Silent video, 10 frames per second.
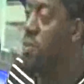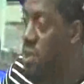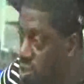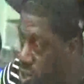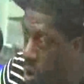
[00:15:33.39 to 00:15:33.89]
But
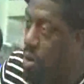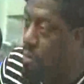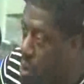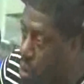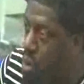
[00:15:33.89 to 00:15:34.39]
when the show
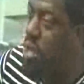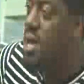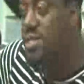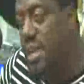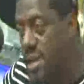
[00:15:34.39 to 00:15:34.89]
come on,
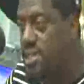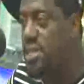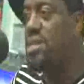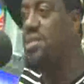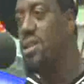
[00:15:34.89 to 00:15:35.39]
second
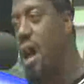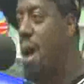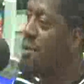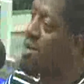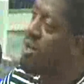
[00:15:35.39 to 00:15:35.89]
season,
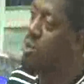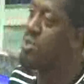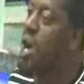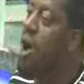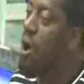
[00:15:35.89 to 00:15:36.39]
I'm going to
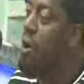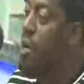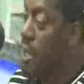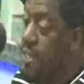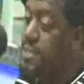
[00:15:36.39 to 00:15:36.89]
include y'all.
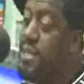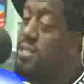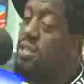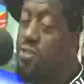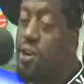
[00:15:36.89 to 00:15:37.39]

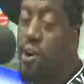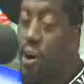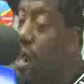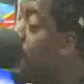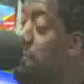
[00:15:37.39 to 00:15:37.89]
Season 3
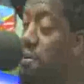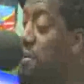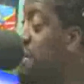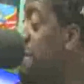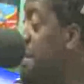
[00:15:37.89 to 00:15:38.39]
on. I ain't even
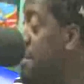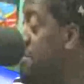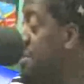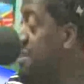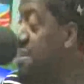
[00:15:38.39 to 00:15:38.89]
on there yet. I'm
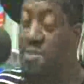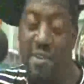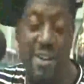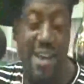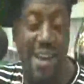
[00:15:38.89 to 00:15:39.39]
just letting y'all know
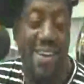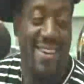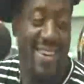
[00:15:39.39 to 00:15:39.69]
right now.